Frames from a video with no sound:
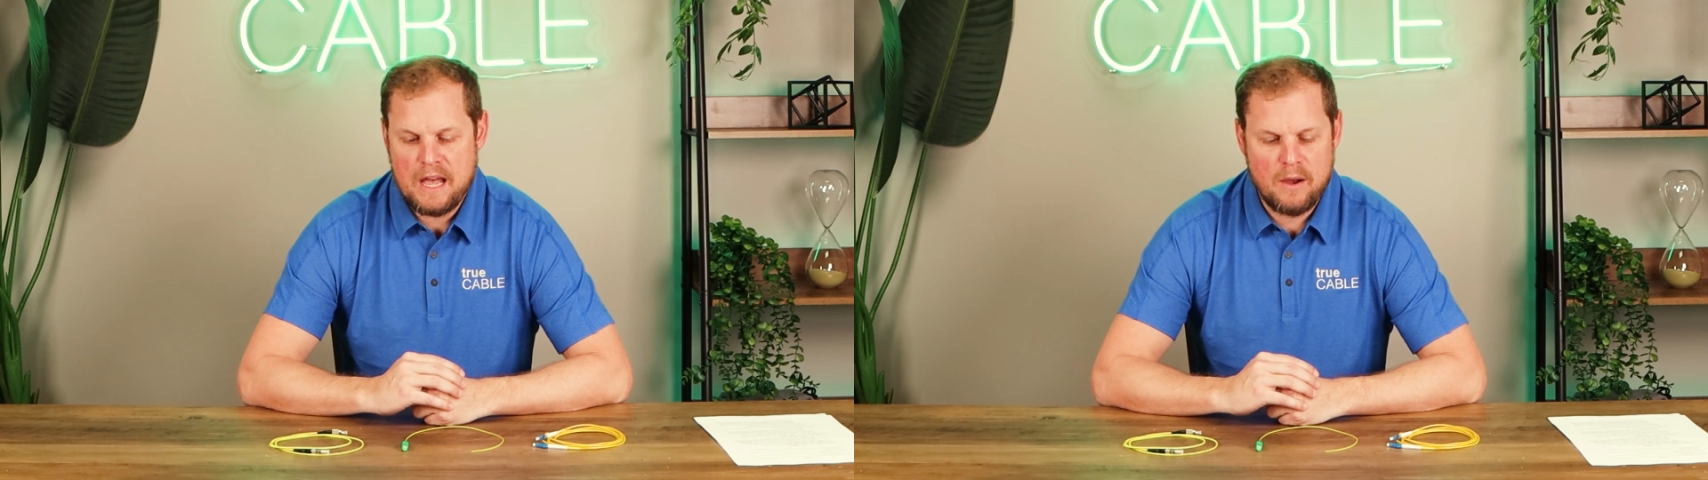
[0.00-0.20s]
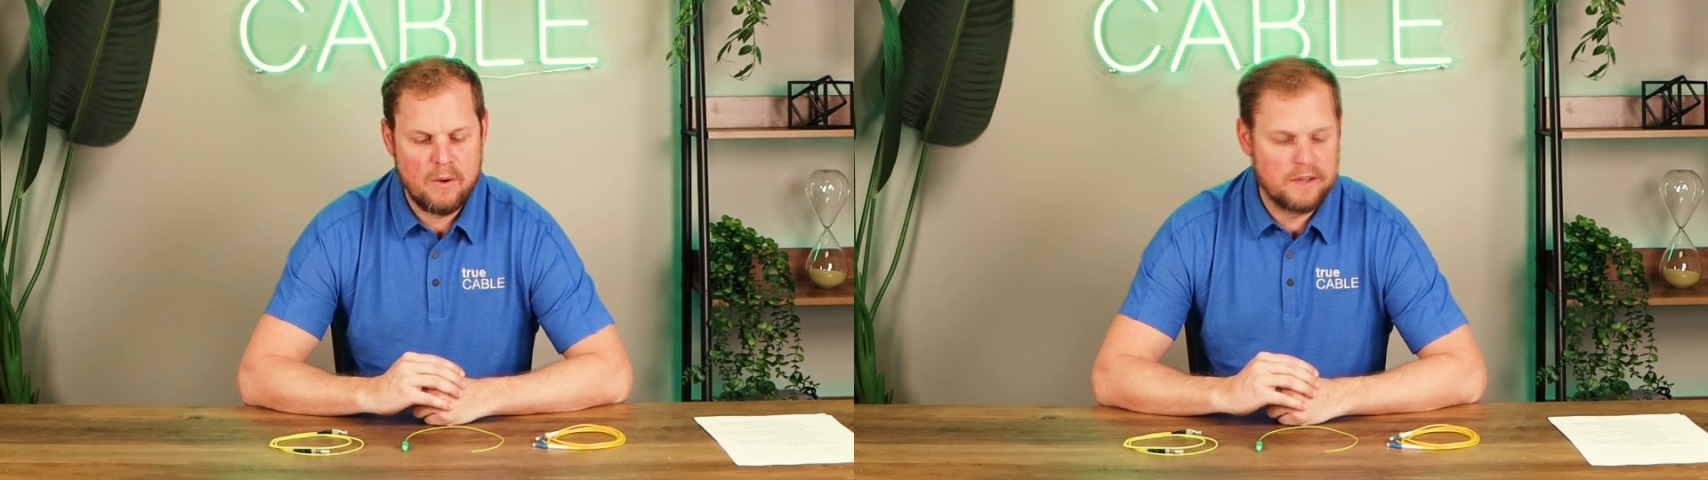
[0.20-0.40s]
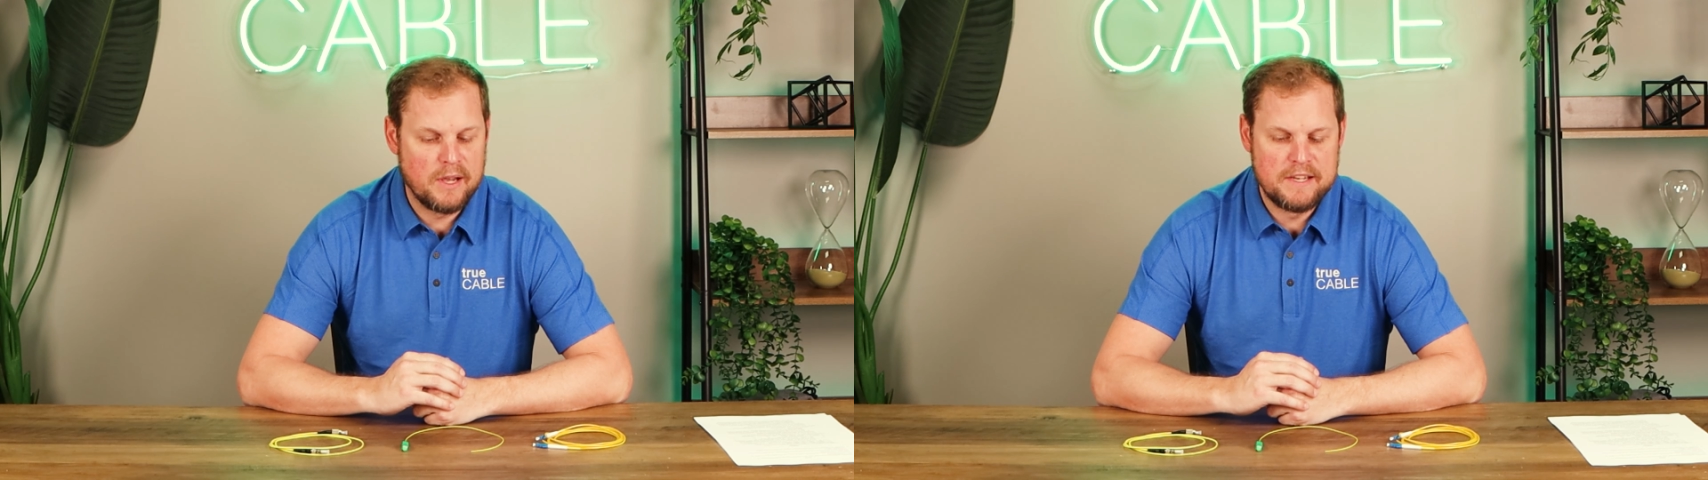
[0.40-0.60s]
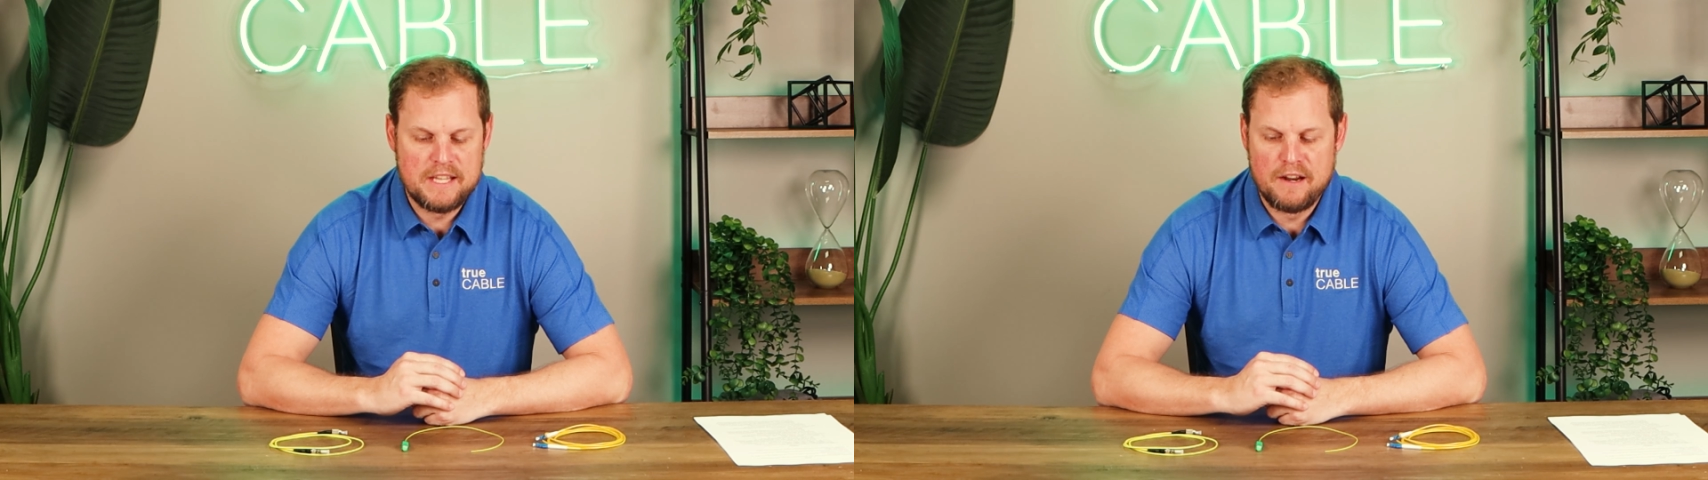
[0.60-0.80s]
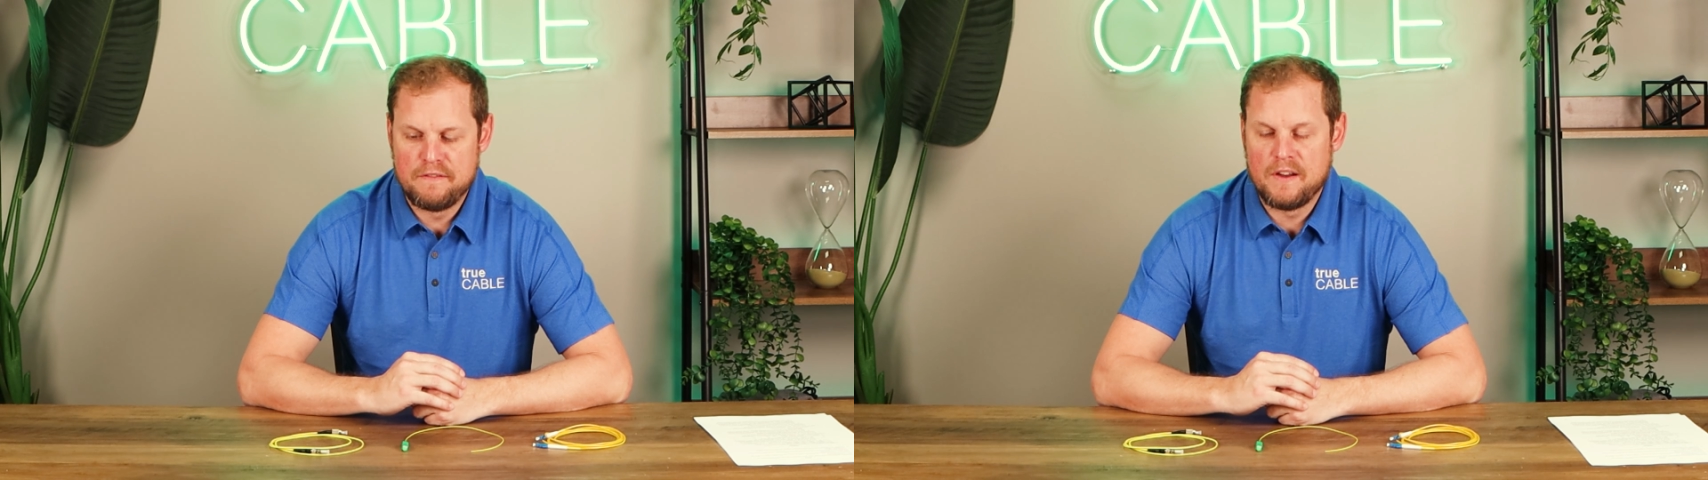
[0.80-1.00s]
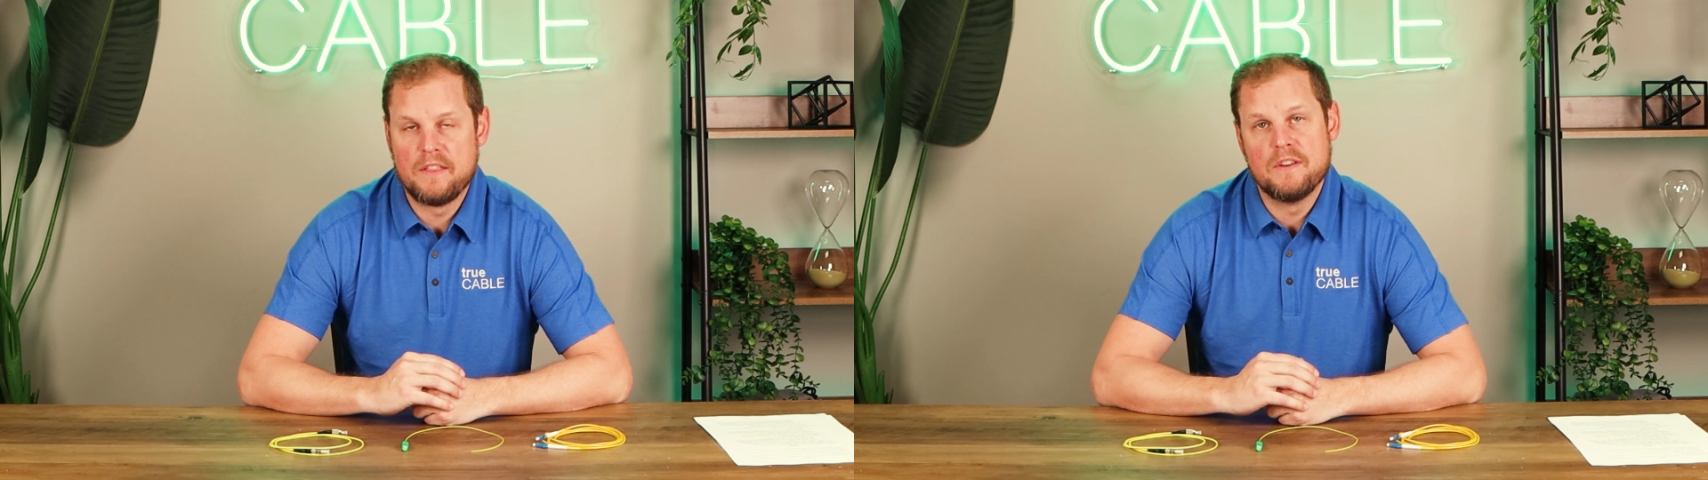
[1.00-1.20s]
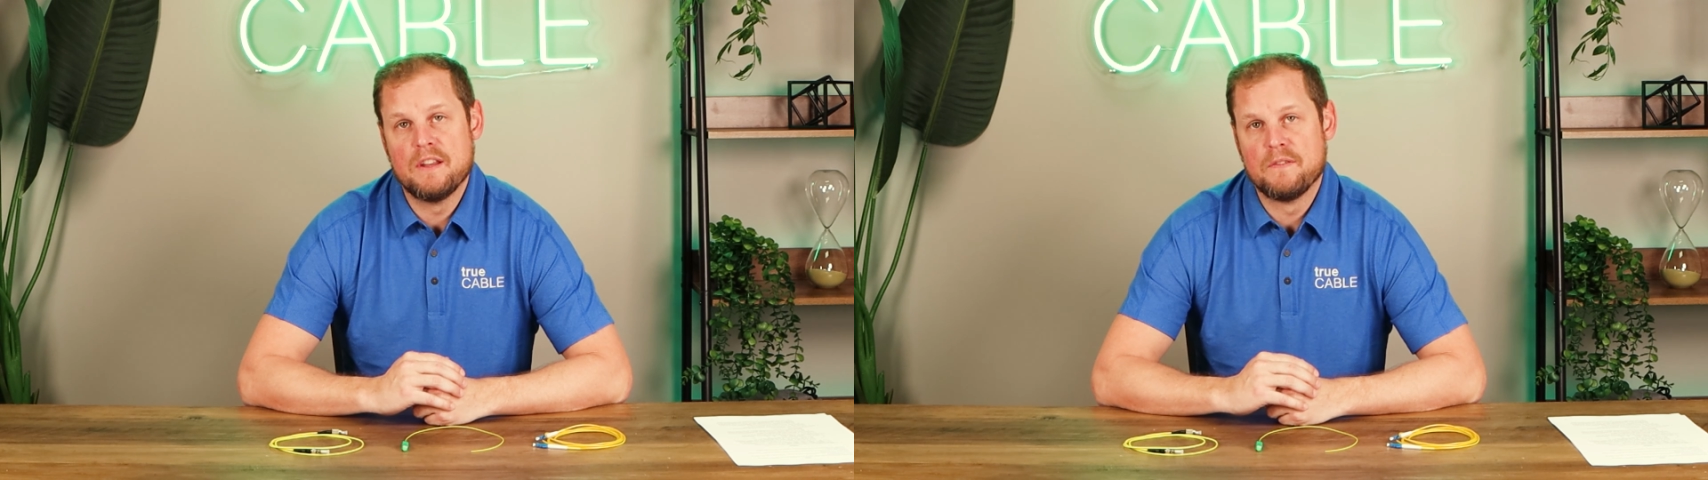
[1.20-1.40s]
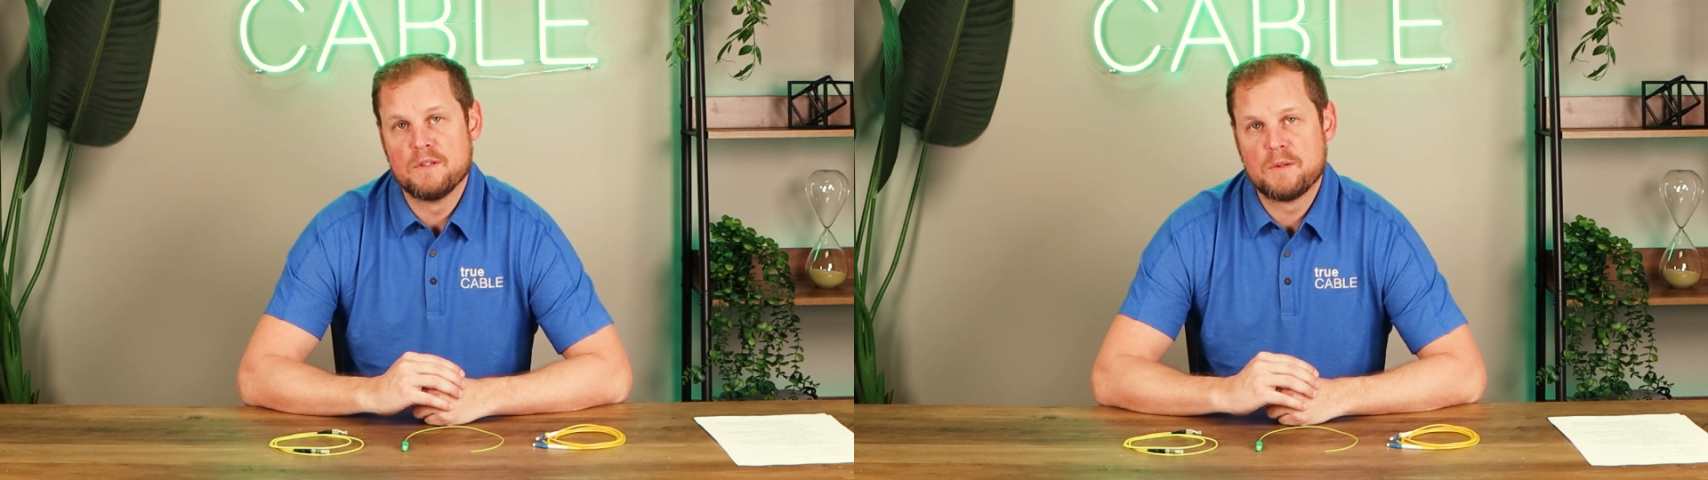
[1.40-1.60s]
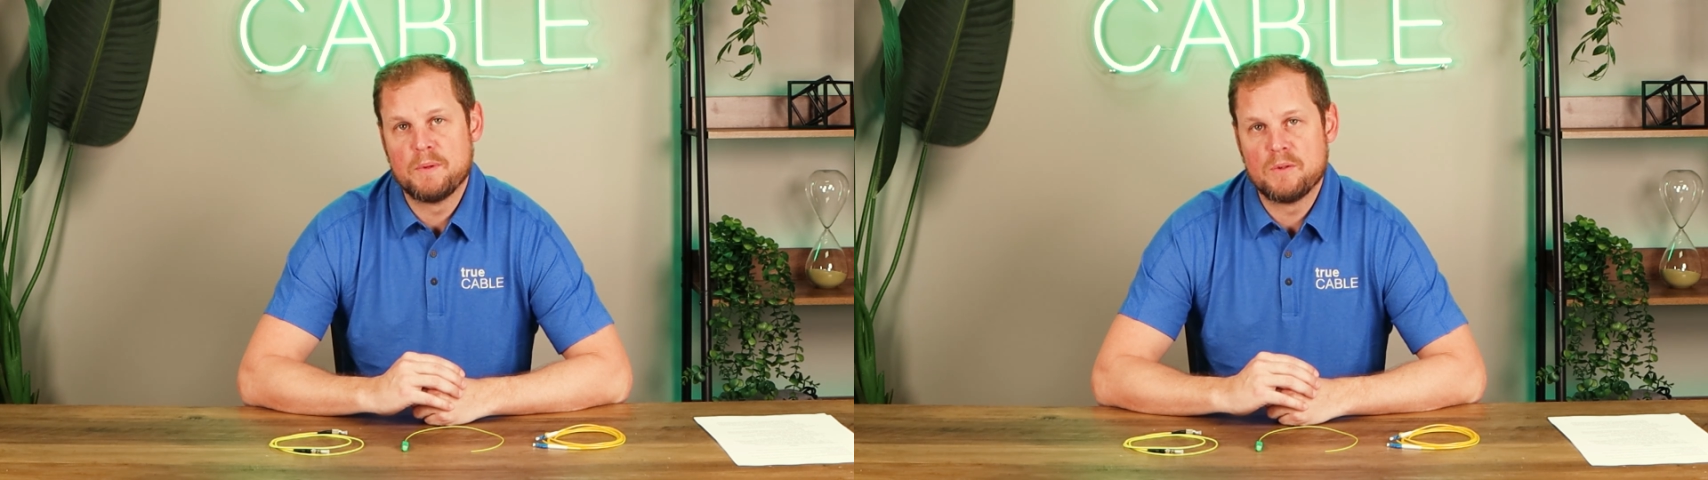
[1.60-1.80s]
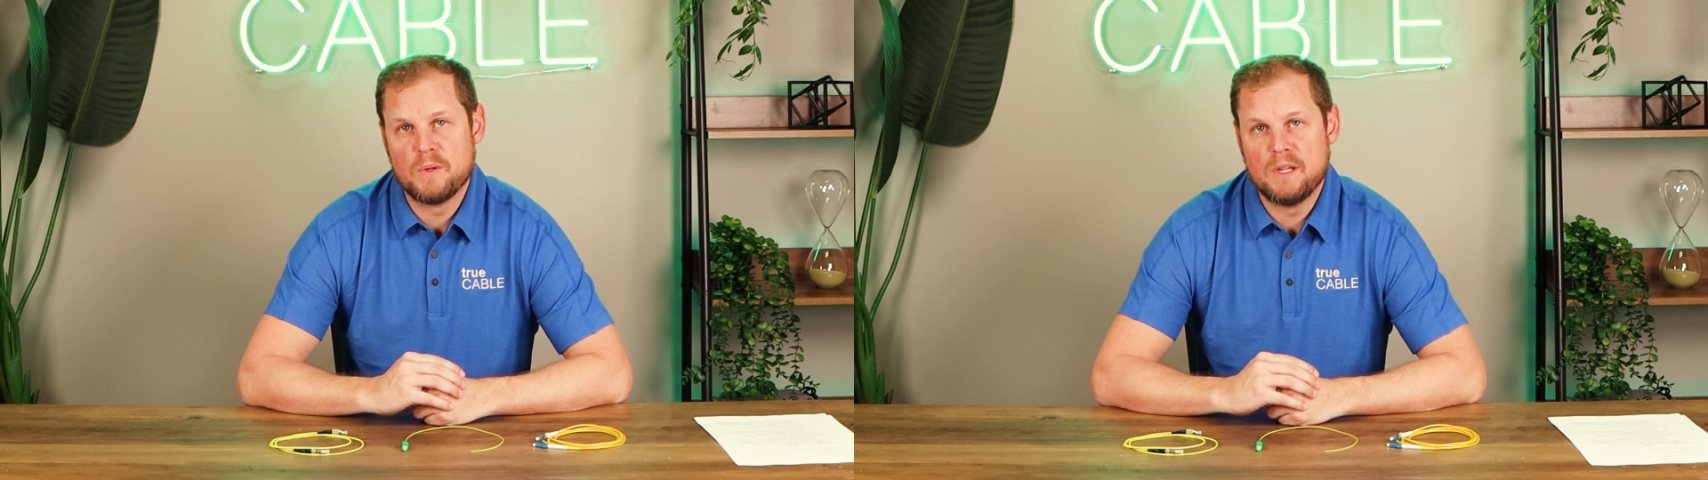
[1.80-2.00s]
how to identify the difference
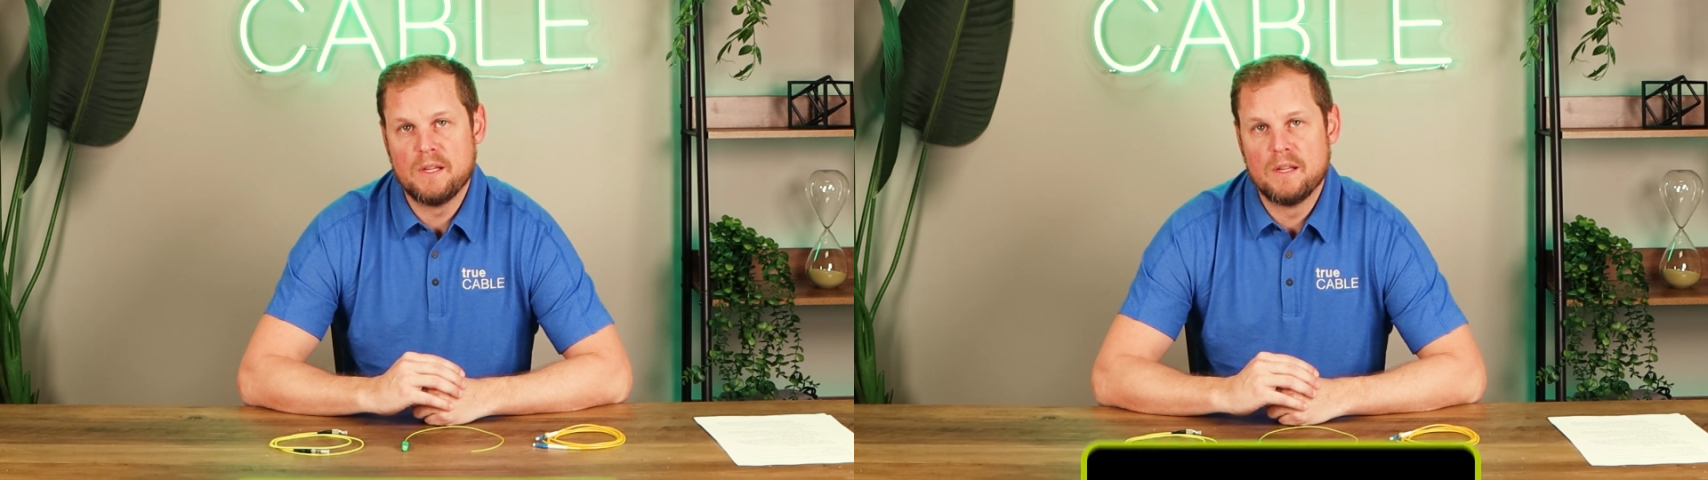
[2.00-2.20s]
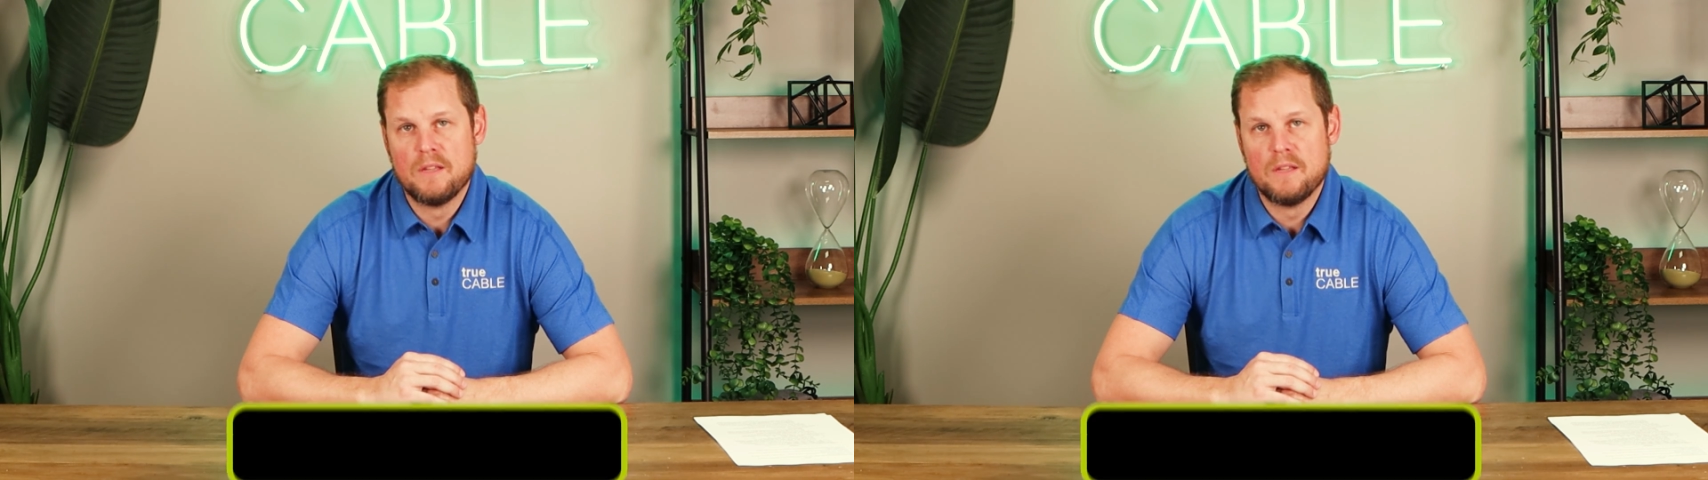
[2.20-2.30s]
between